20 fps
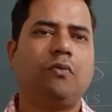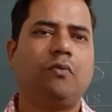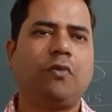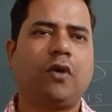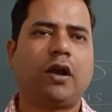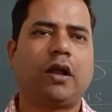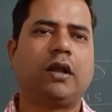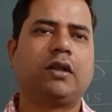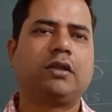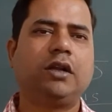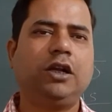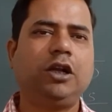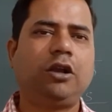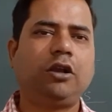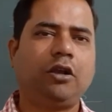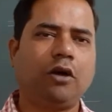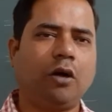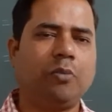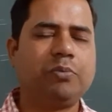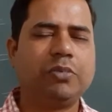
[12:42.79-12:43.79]
what are
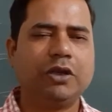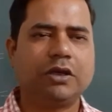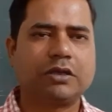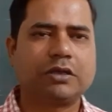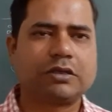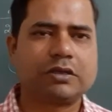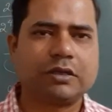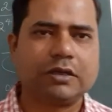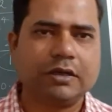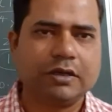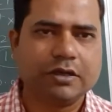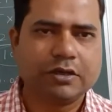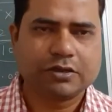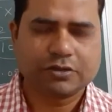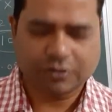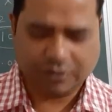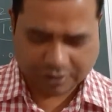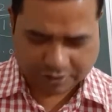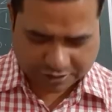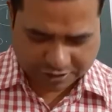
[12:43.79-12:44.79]
the topics.
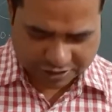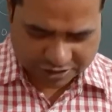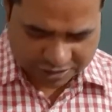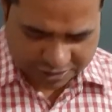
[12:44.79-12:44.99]
So in this